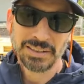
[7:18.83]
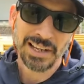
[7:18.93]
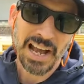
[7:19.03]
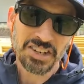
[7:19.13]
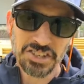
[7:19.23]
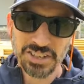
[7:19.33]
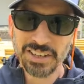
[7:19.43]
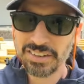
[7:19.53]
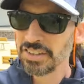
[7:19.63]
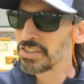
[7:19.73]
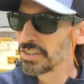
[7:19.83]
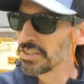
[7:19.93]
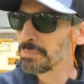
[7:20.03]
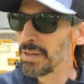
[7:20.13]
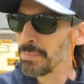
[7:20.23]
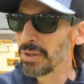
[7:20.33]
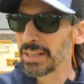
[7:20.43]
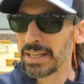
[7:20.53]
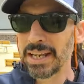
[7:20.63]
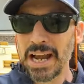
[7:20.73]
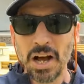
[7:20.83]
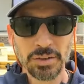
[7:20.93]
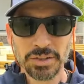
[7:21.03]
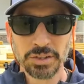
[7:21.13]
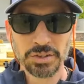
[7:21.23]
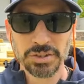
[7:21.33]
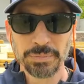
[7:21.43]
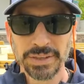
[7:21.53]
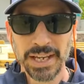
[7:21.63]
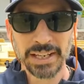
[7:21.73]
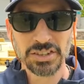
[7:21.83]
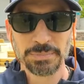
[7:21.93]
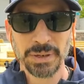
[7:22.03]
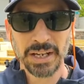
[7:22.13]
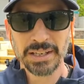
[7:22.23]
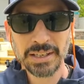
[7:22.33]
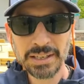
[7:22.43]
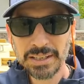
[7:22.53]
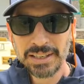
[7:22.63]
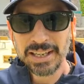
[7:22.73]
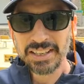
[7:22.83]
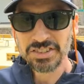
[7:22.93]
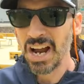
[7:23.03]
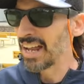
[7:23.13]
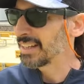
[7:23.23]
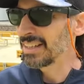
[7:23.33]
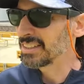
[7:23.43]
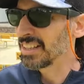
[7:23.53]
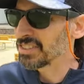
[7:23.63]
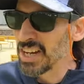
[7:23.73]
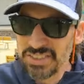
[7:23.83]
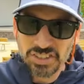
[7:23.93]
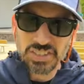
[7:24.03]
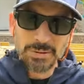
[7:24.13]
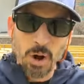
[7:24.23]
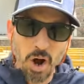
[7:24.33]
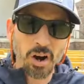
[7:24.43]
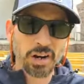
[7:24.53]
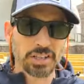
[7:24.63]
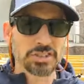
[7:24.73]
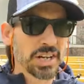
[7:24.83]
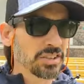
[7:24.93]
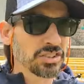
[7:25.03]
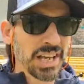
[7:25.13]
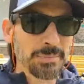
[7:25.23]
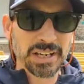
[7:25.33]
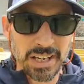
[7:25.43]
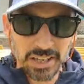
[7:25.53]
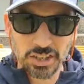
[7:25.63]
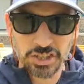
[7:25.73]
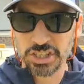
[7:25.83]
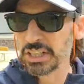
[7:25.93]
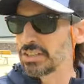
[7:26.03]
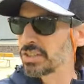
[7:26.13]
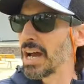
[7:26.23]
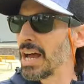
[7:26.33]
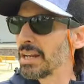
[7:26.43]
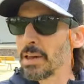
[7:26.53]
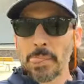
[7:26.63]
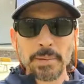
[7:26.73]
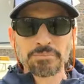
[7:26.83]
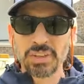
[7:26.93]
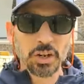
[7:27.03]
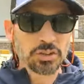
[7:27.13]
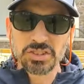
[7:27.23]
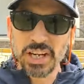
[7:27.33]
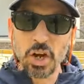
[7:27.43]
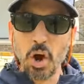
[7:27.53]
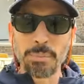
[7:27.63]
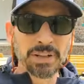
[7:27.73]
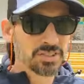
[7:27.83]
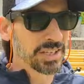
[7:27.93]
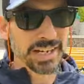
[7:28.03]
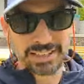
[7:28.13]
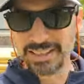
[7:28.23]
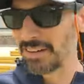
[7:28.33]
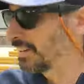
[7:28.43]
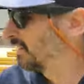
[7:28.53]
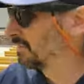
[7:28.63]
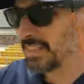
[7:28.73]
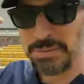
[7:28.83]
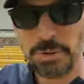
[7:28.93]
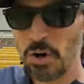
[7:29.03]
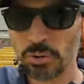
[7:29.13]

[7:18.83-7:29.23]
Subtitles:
yeah, sure, there's still some people that get out and do some things, but it's not the same heart. It's not the same energy. It's not, they don't stay open as late. You know, even Depot